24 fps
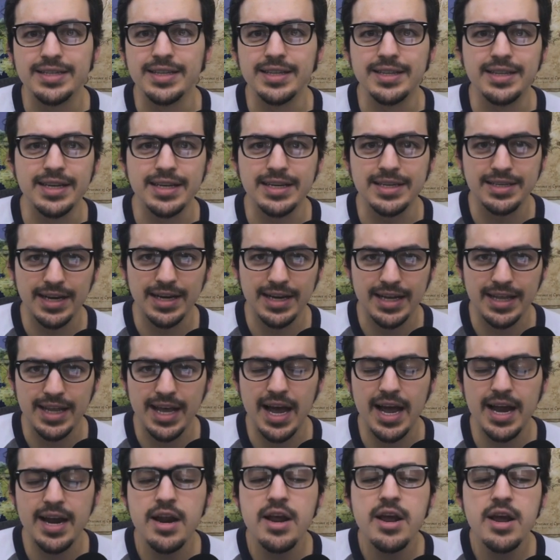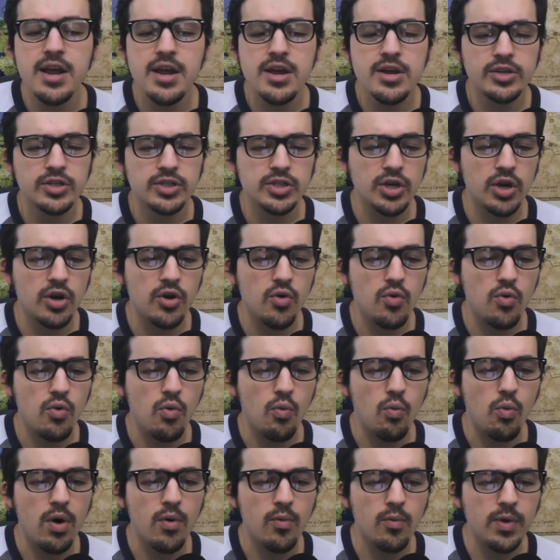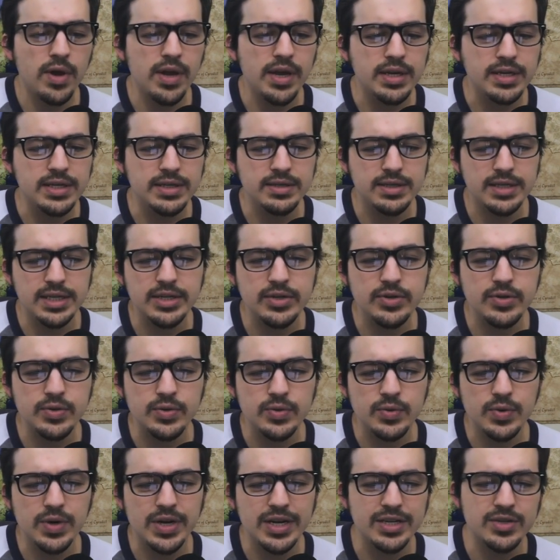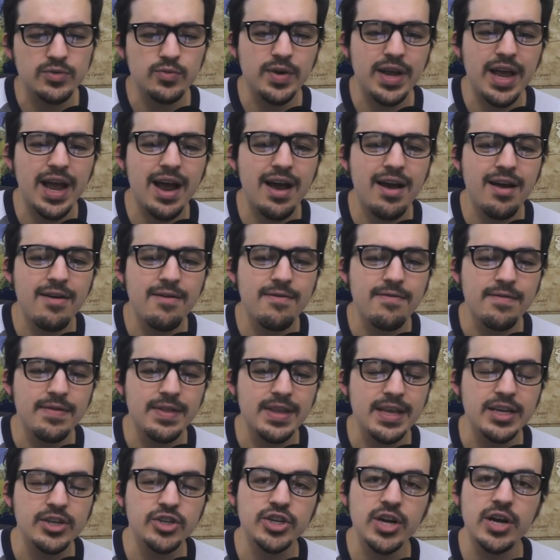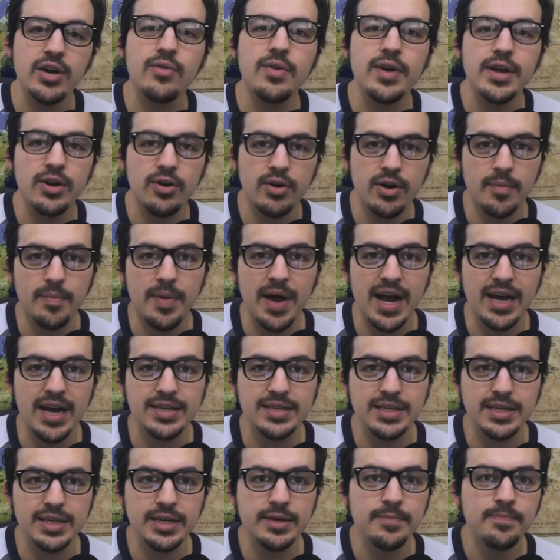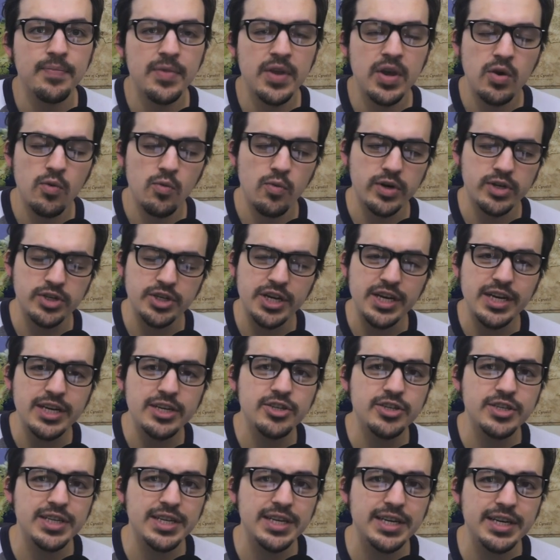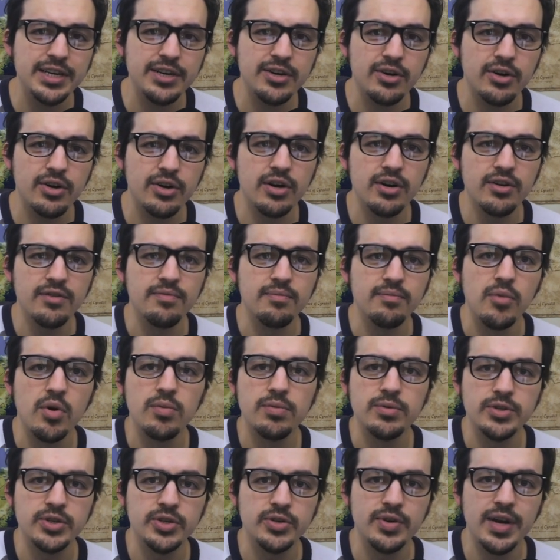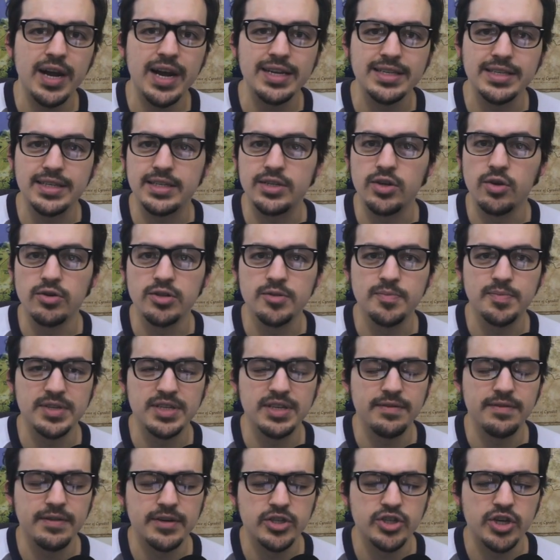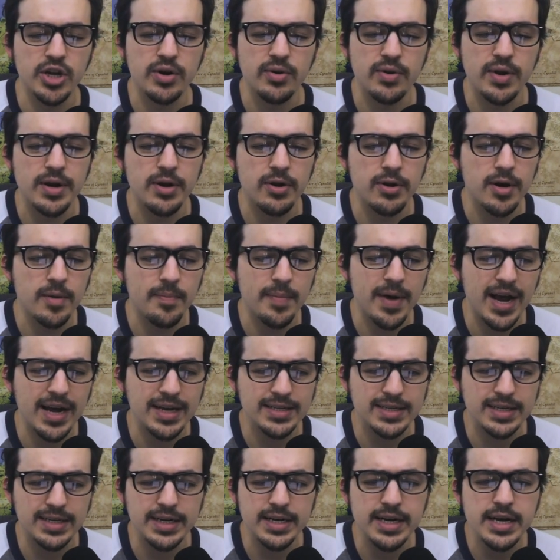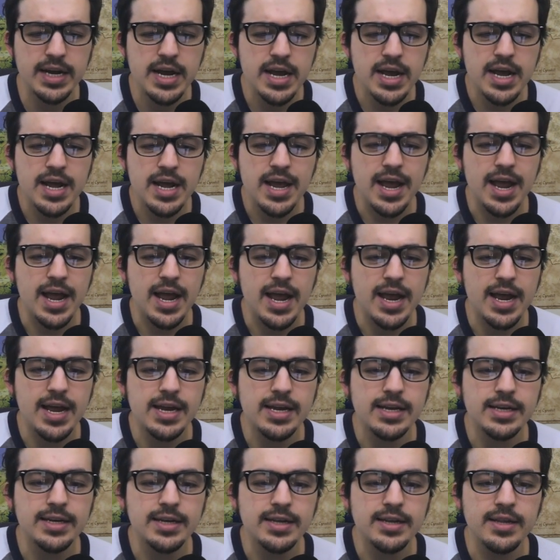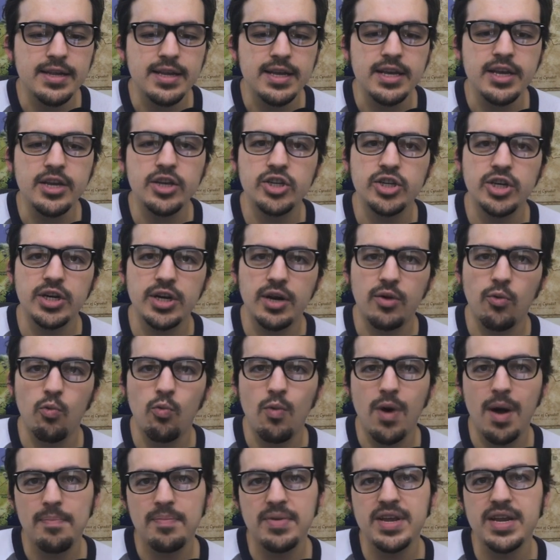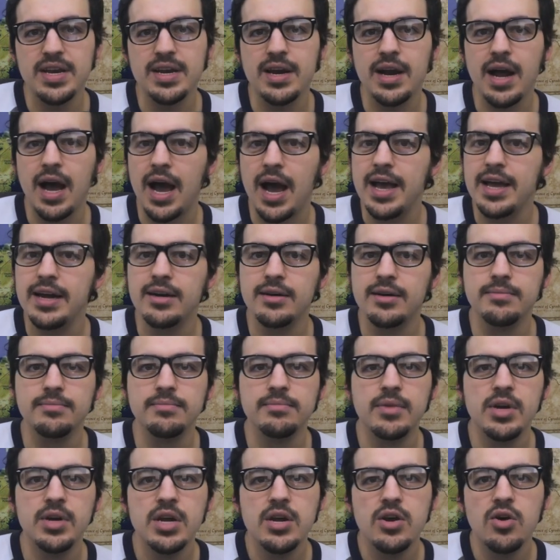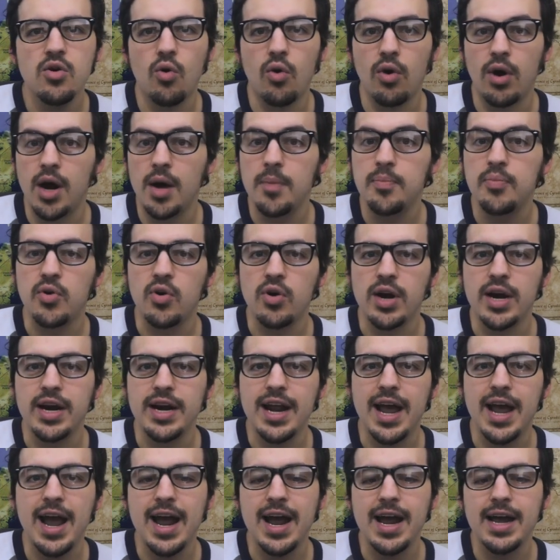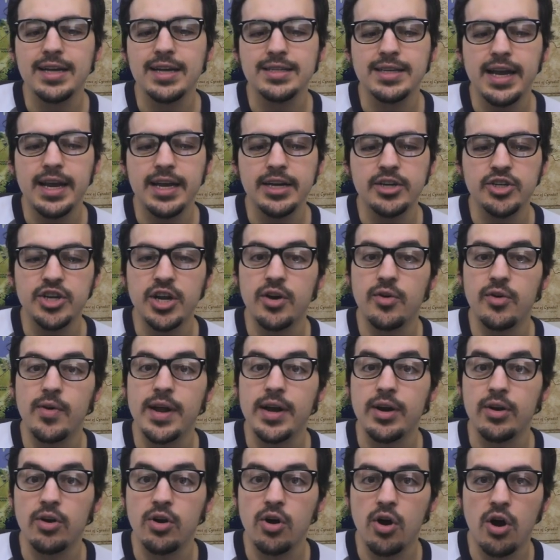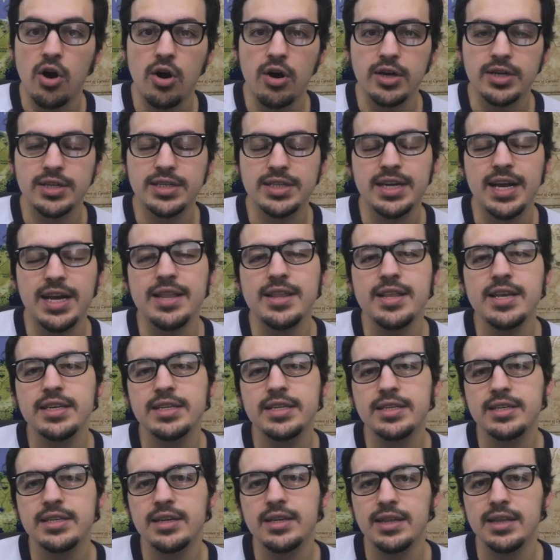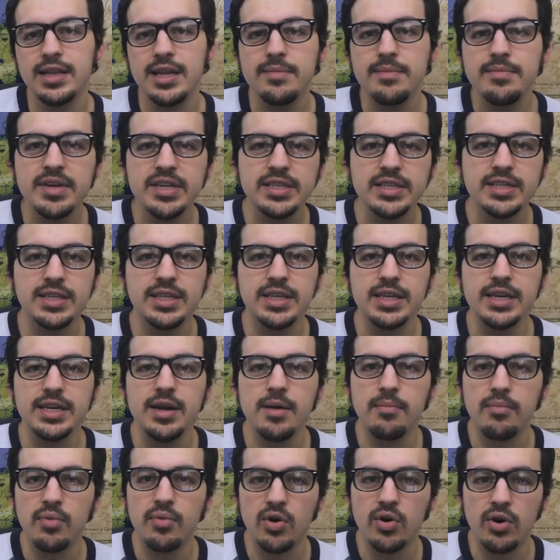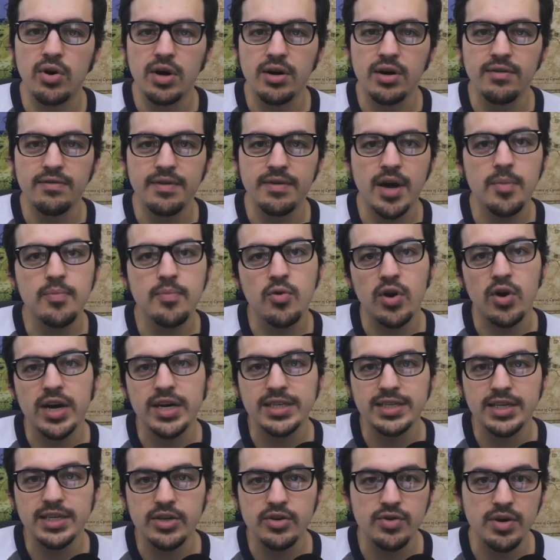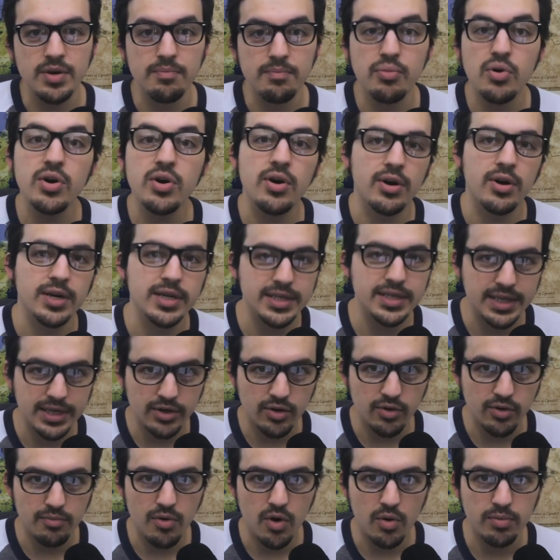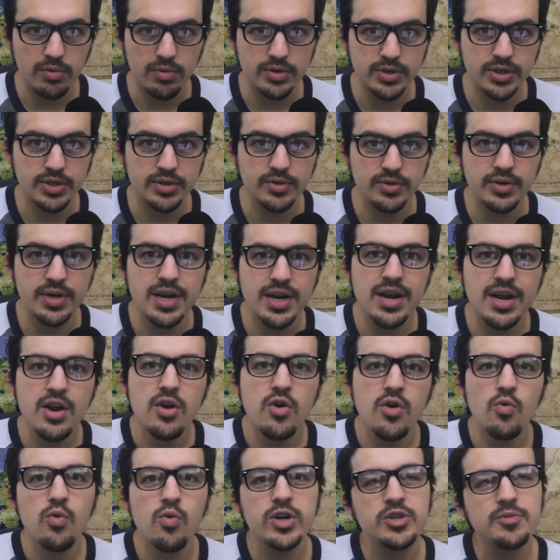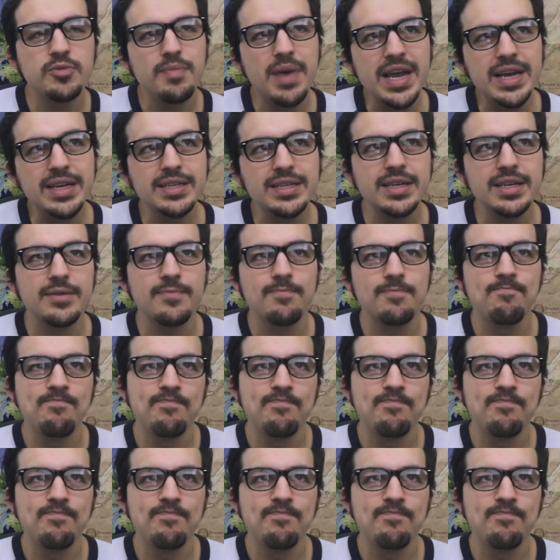and things like that. So what we do is we have the generator capacity, which each tier of mobile suit has its own specific generator capacity, and each weapon, item, or upgrade has a generator cost. And this limits the number of upgrades that you can put on a single mobile suit, which makes it